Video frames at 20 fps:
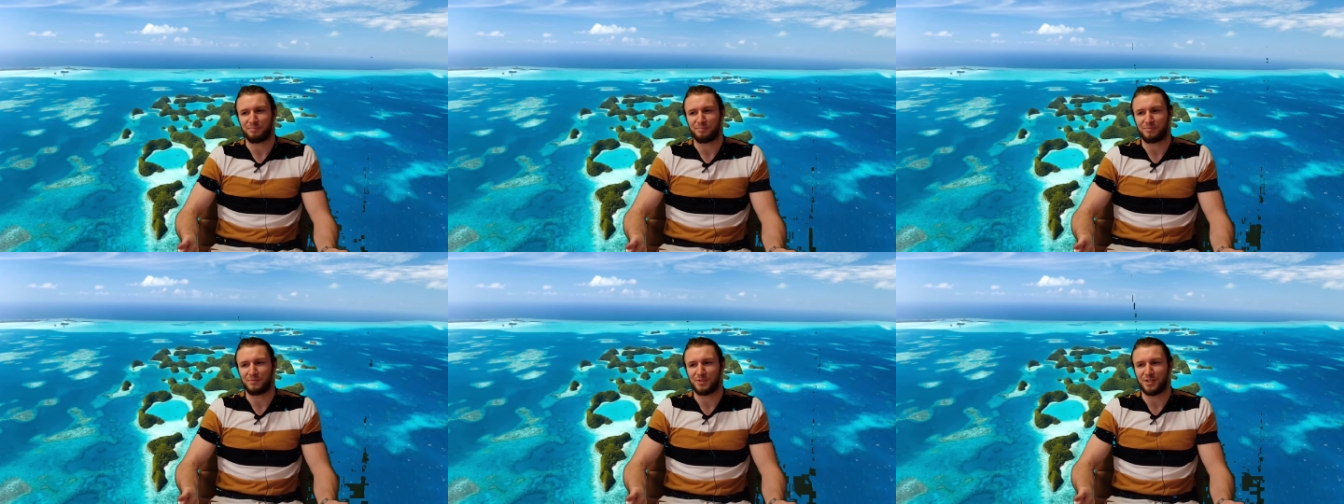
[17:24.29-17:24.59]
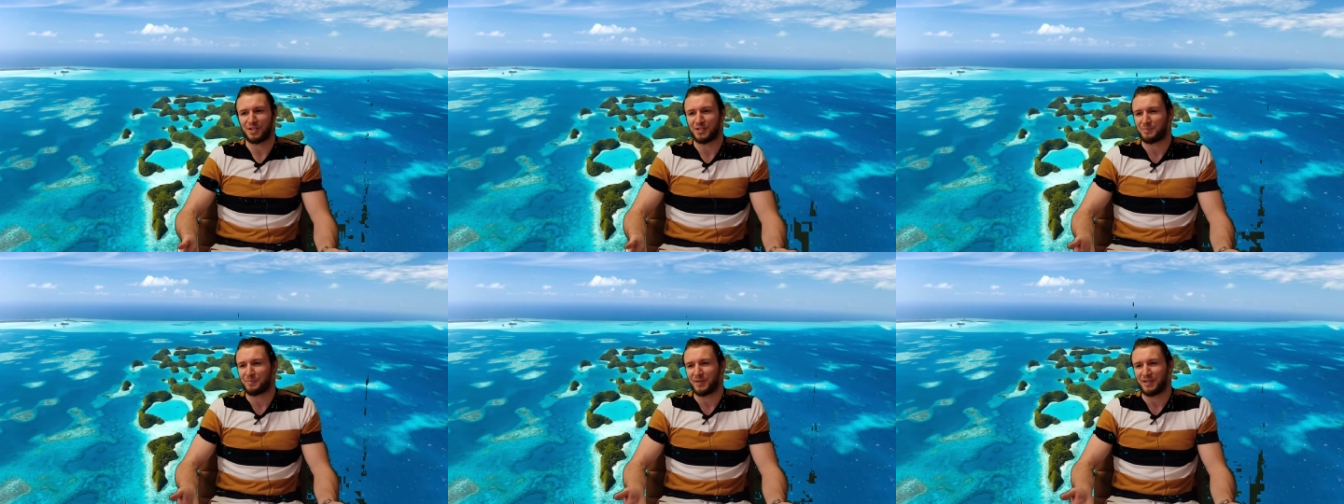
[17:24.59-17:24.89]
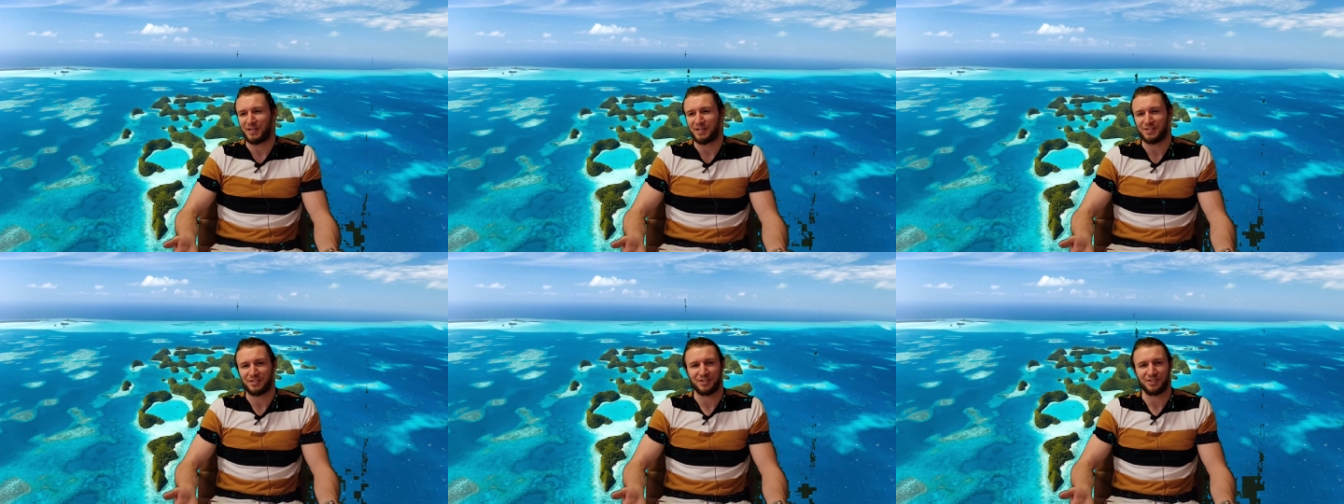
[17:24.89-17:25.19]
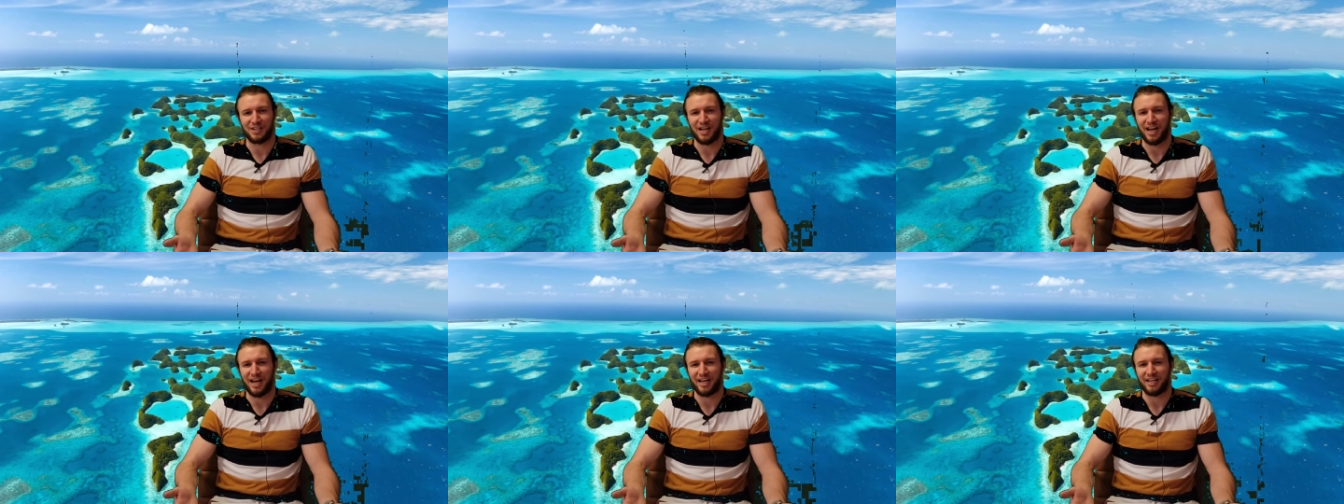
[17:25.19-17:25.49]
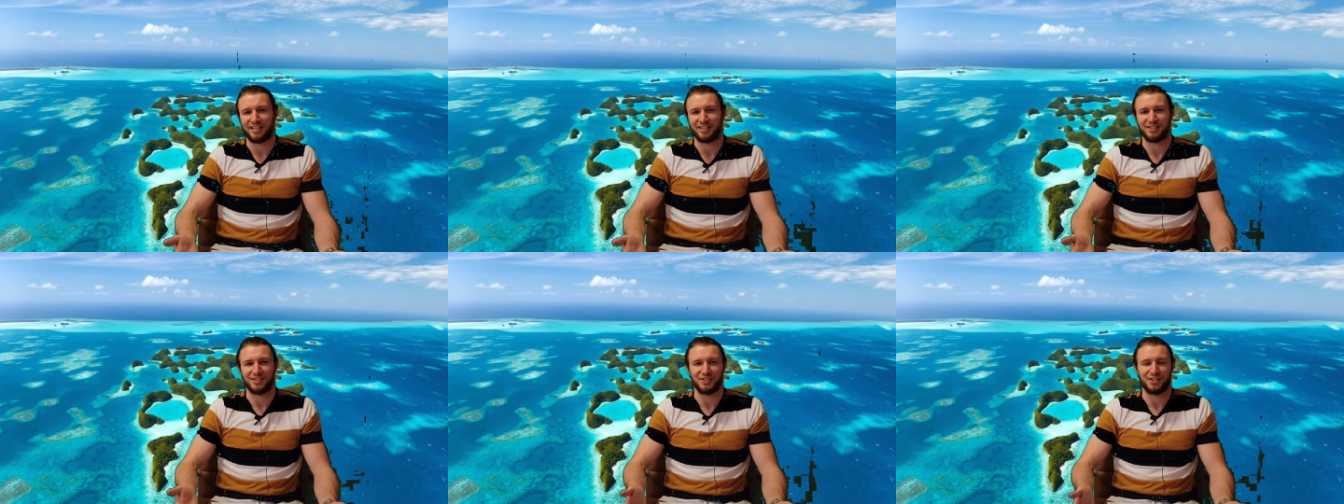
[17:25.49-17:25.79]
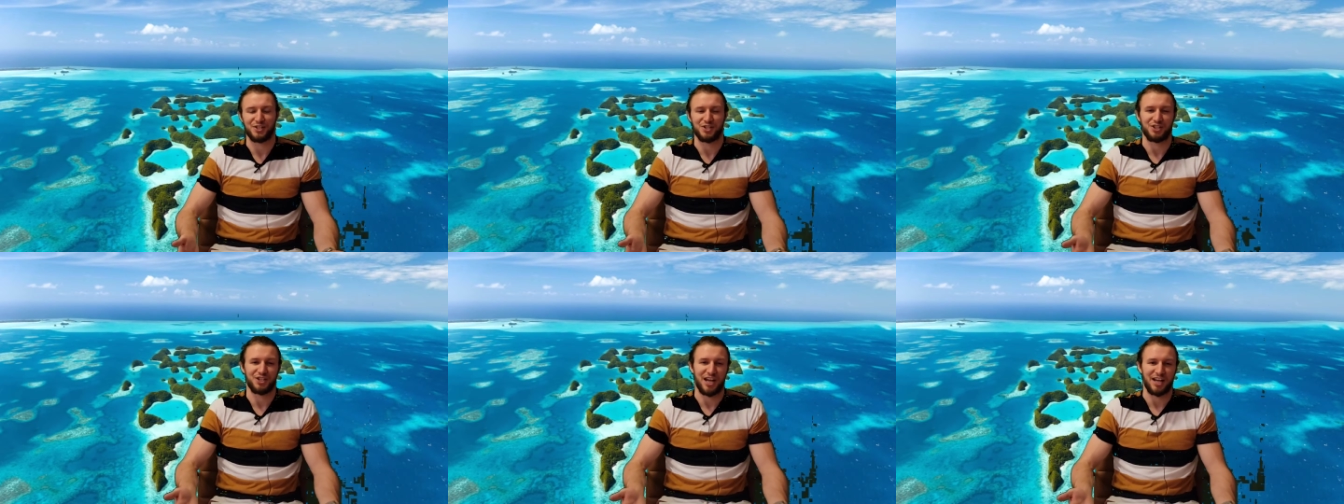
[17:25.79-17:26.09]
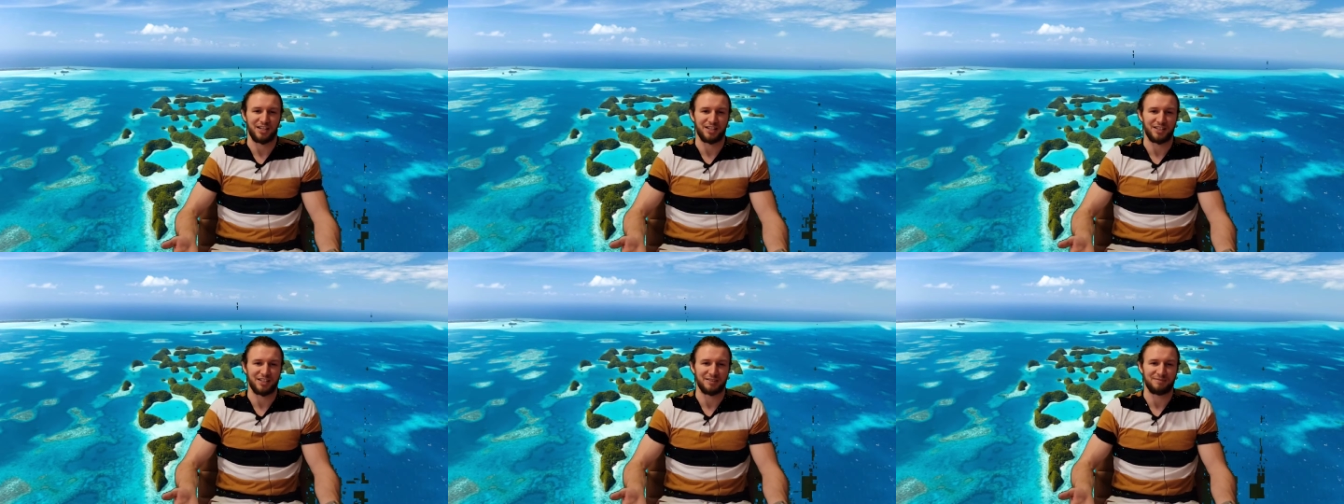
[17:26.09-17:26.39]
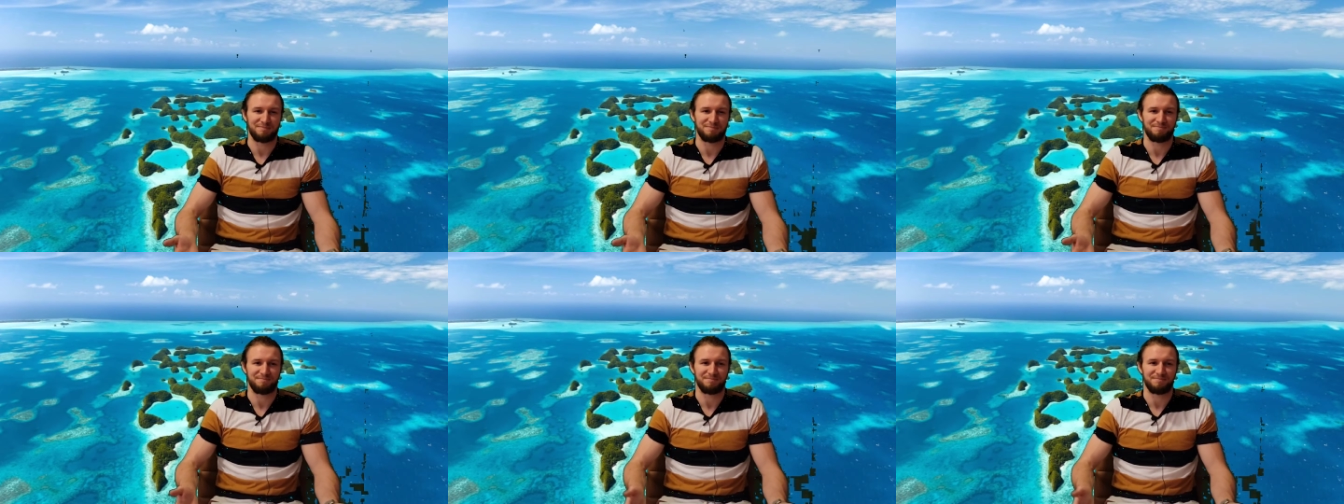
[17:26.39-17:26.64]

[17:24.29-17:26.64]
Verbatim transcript: just because you're not a certain gender.